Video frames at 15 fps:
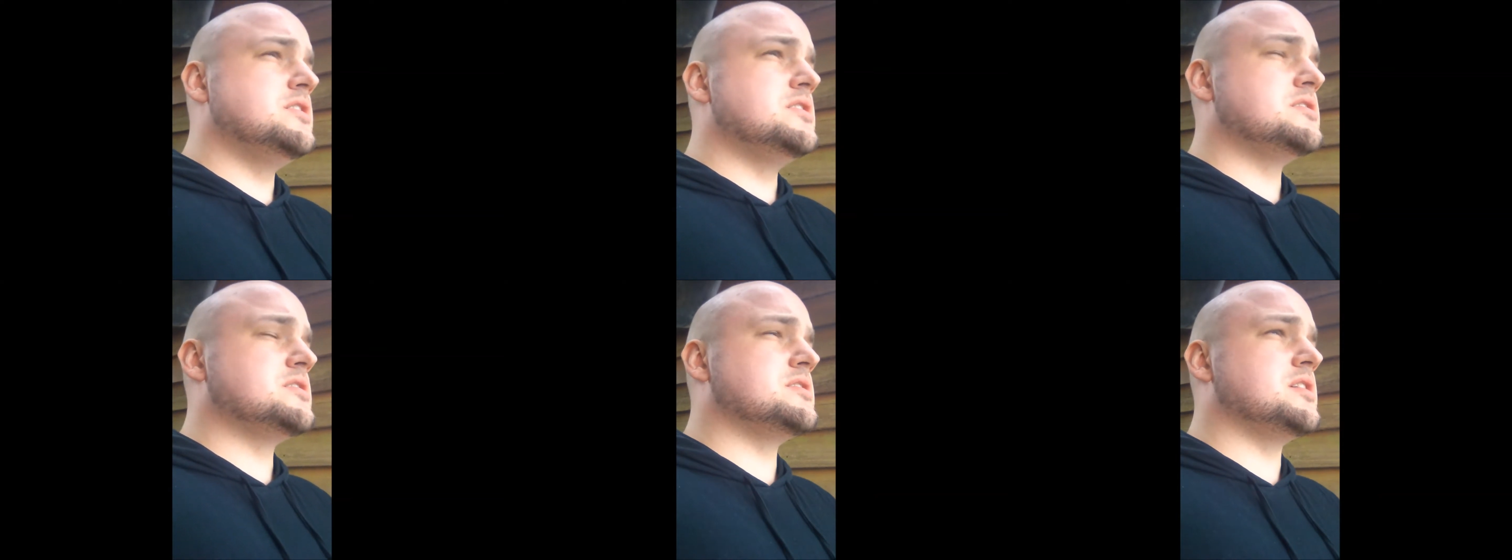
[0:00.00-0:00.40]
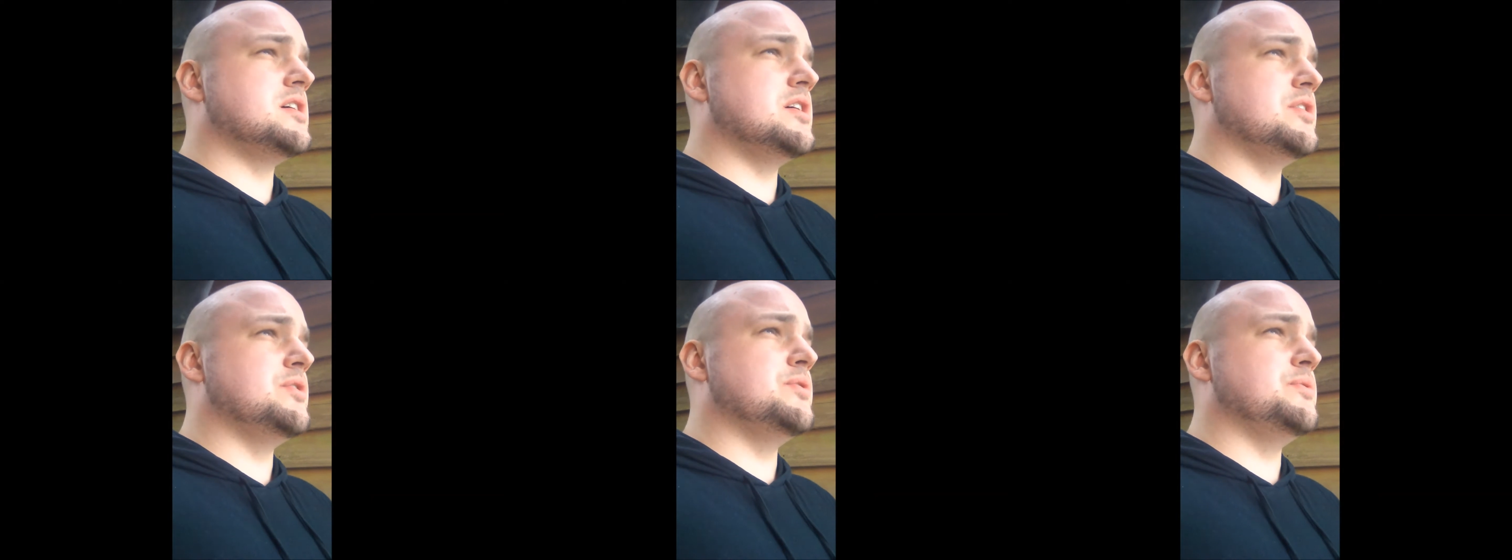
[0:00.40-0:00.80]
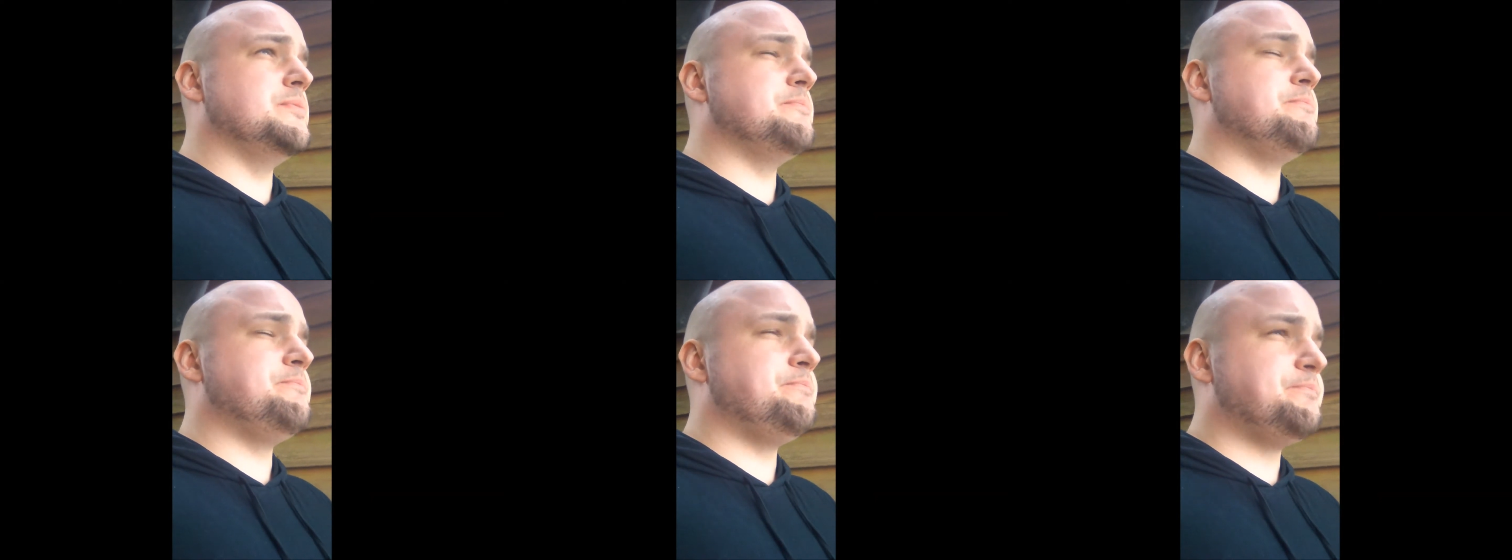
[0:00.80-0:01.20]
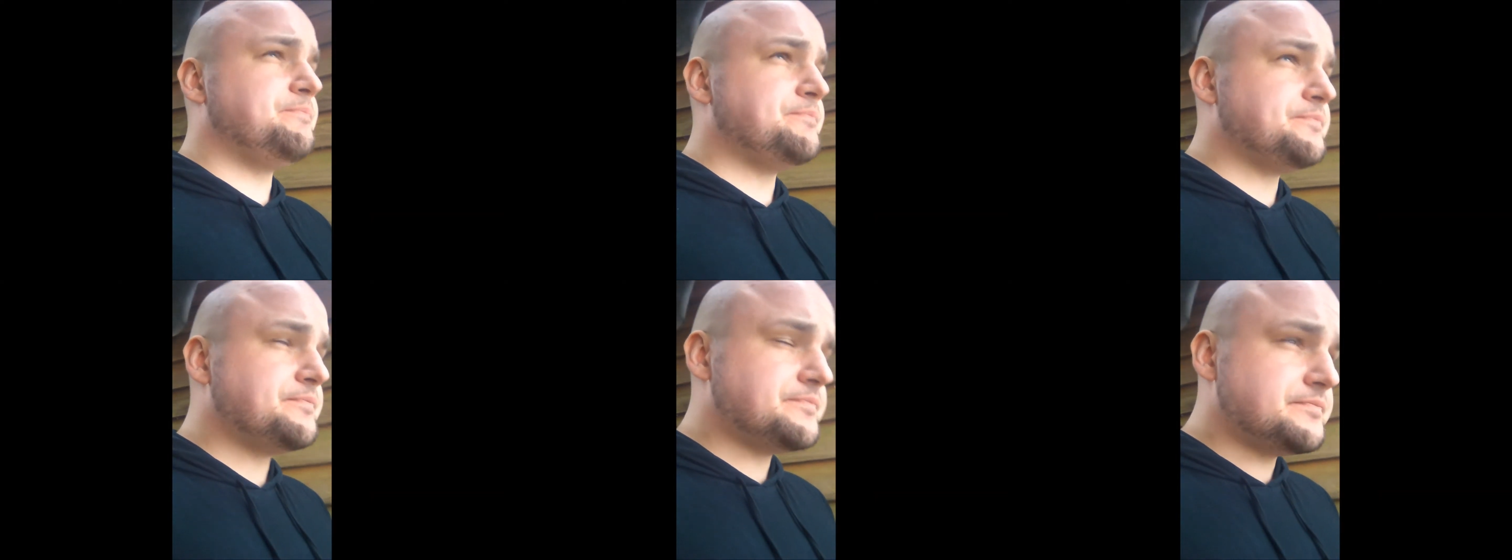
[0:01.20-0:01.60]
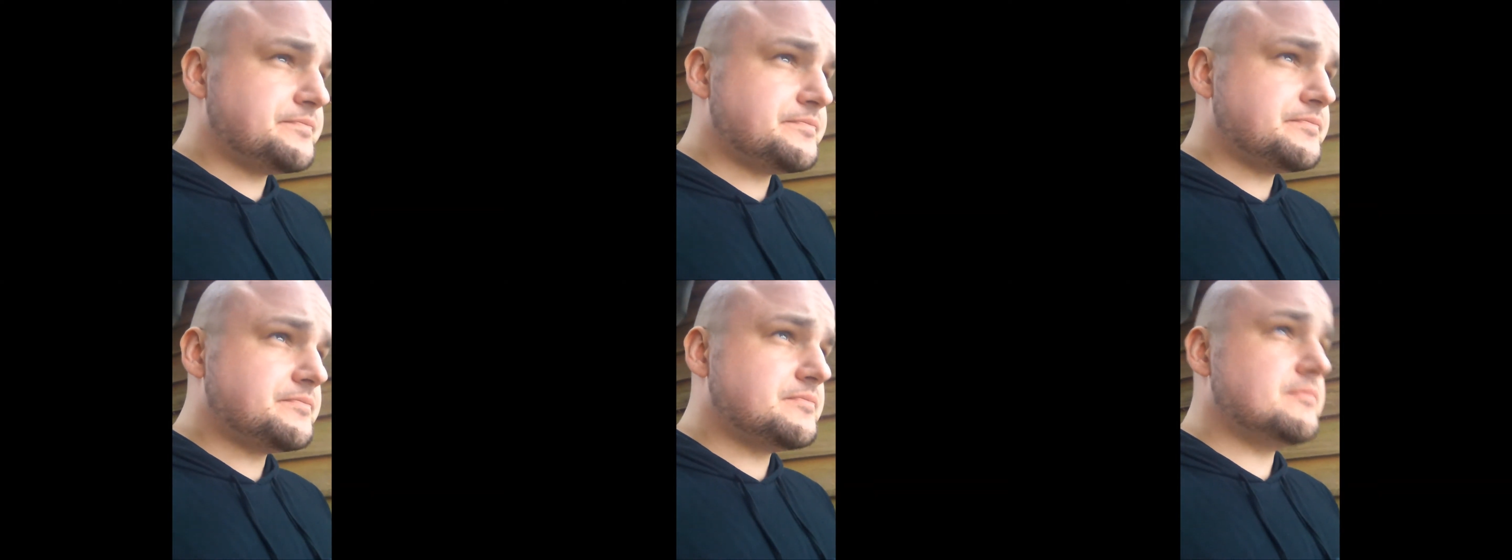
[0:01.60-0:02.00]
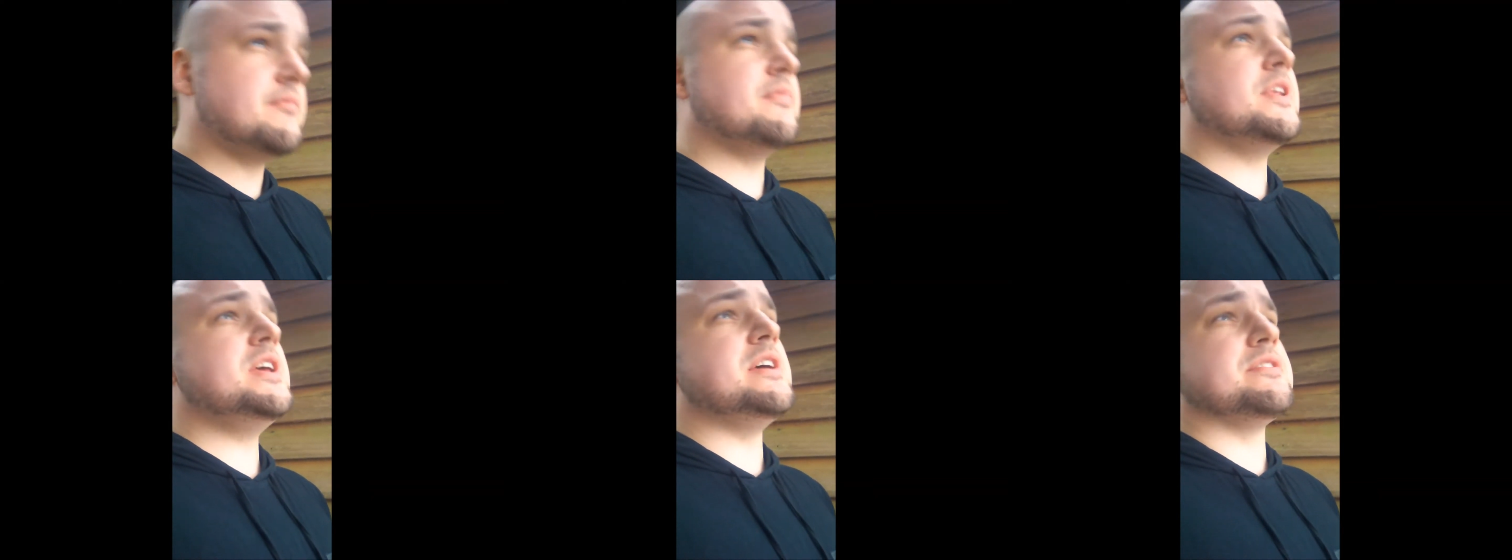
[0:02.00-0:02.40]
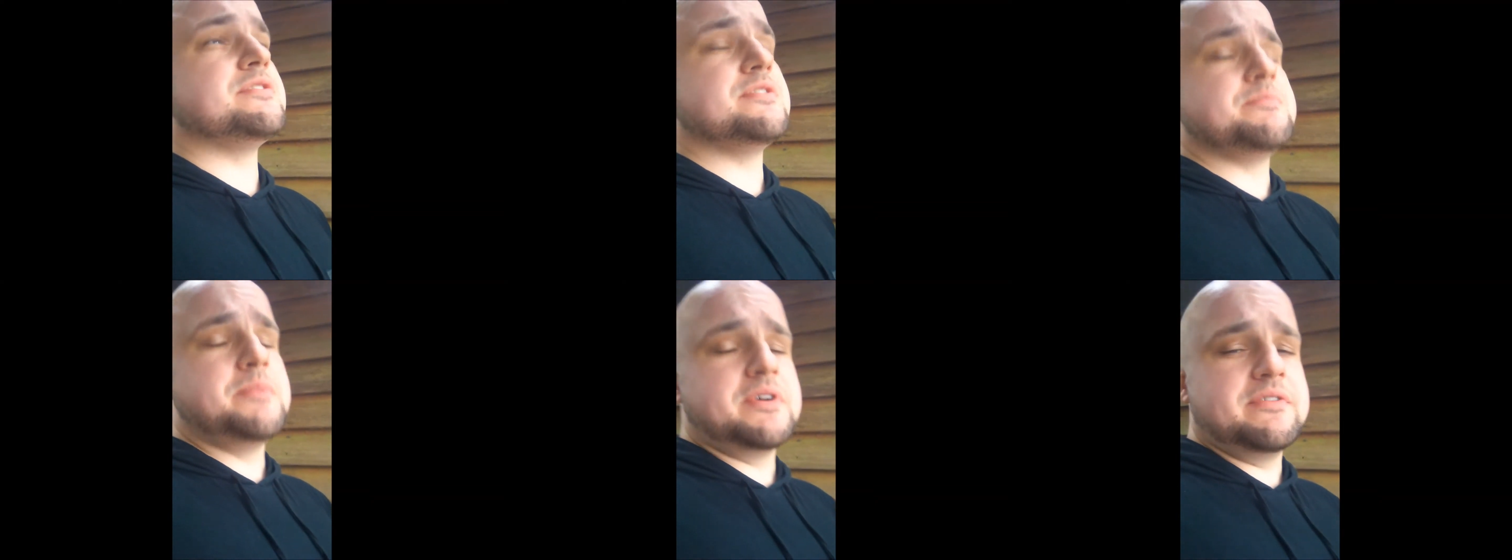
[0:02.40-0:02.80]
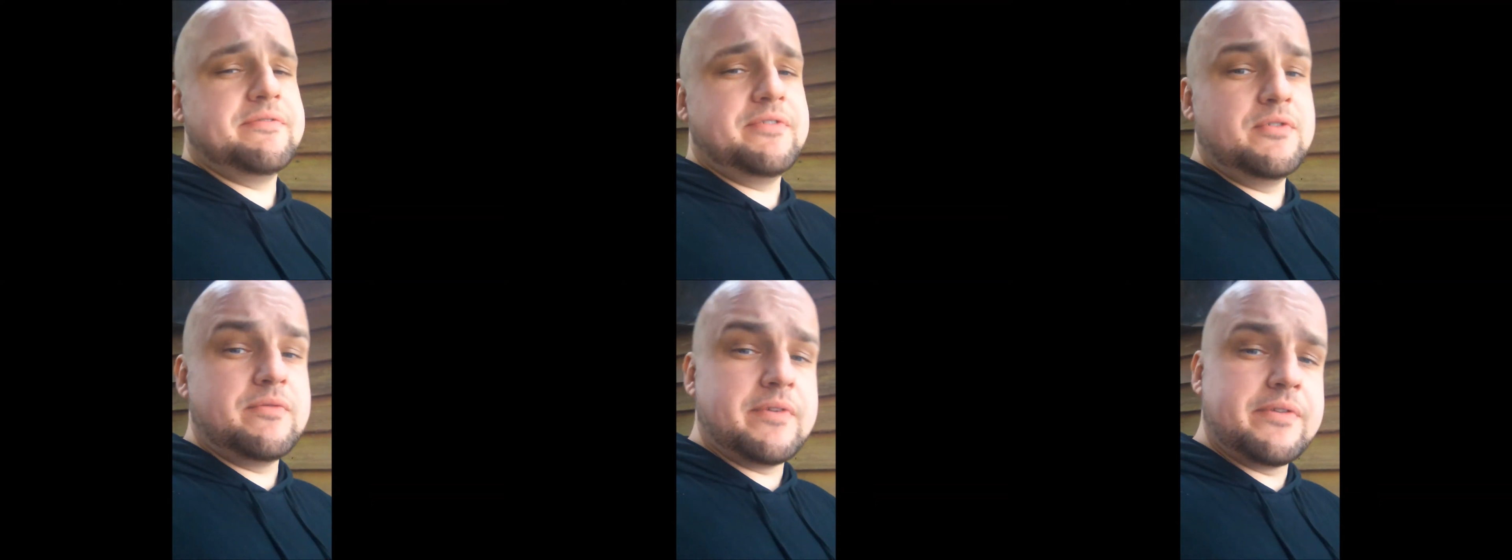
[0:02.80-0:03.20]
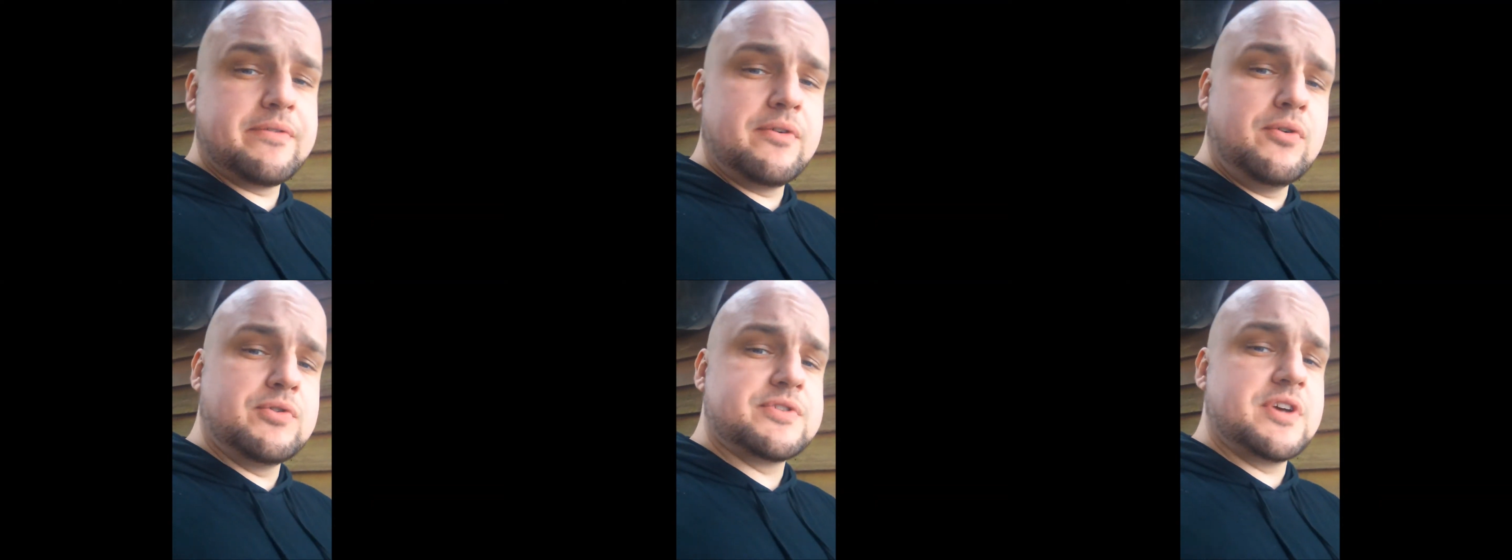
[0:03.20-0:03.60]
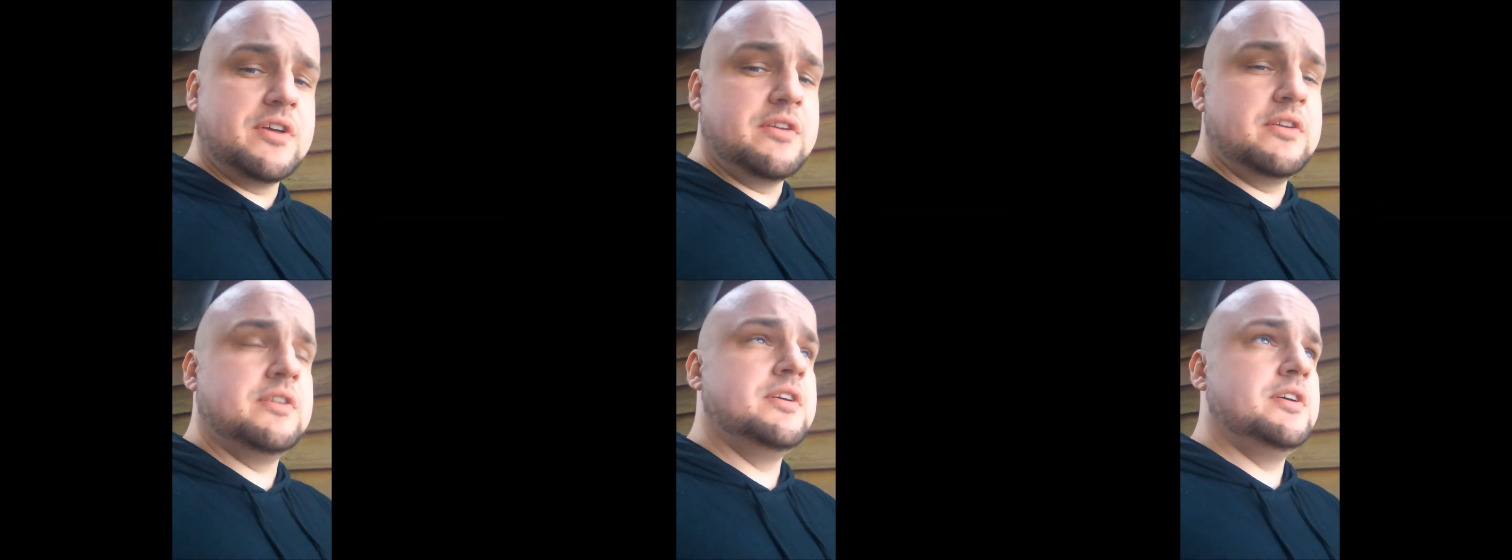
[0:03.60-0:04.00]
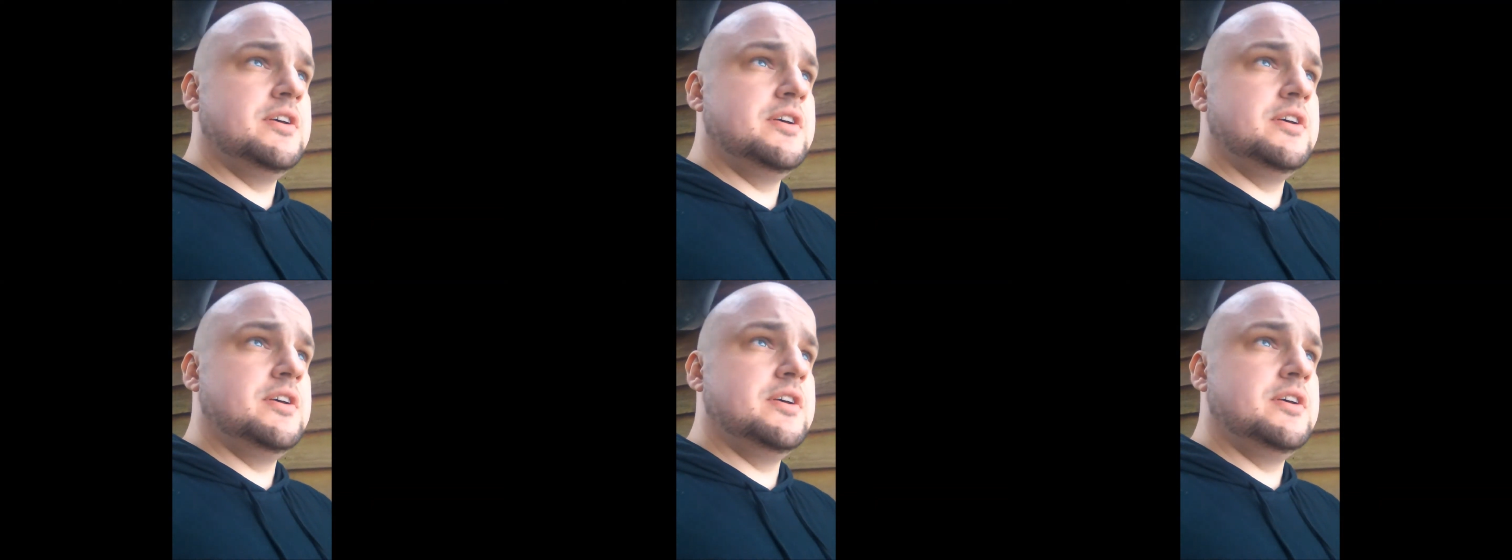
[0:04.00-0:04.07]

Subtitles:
So, yes, it's my food for thought on